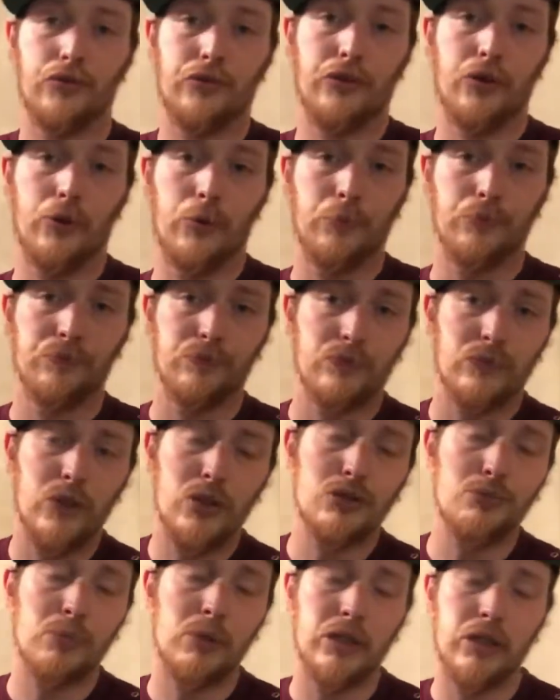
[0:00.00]
So
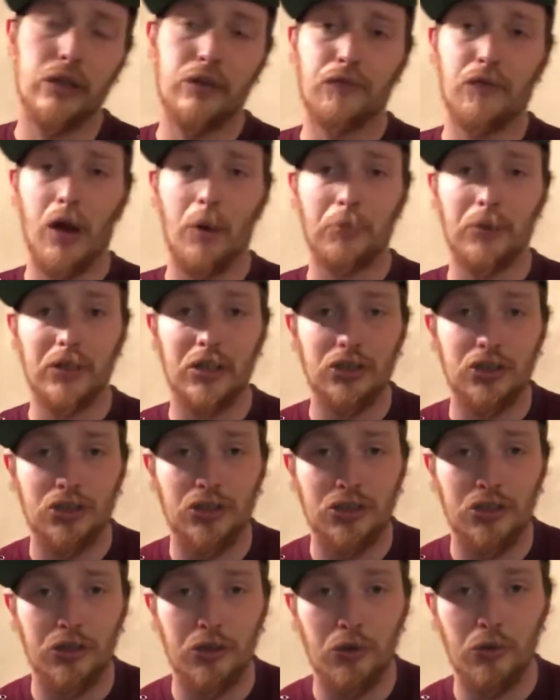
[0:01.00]
there's plenty of
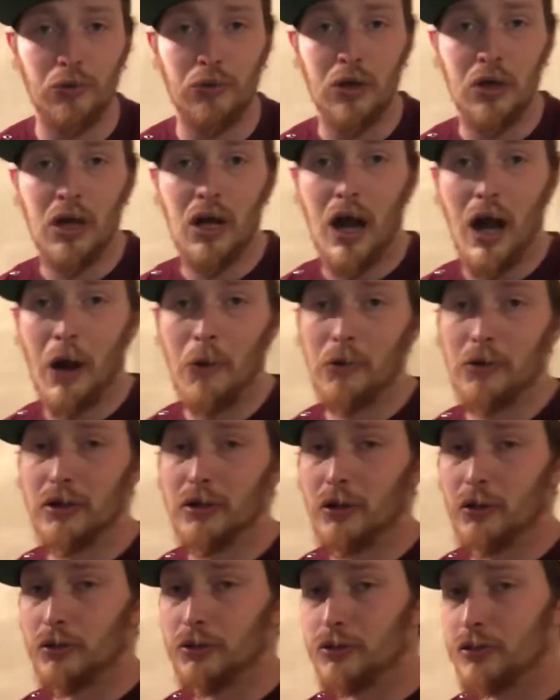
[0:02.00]
competitions to do. I want
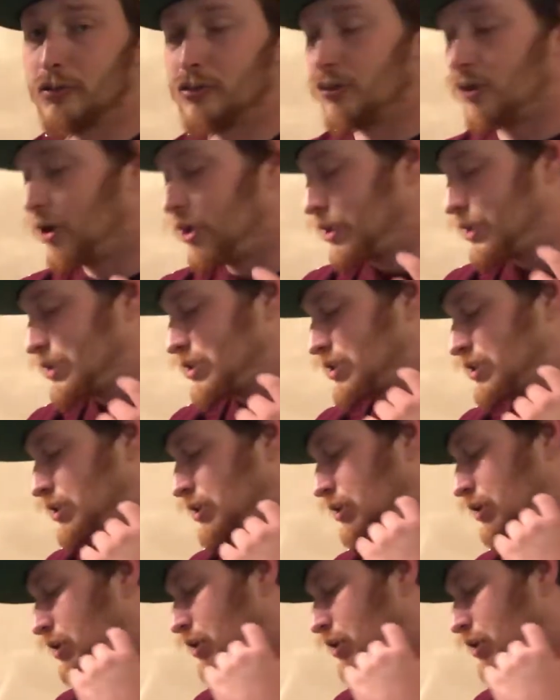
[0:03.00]
to know your thoughts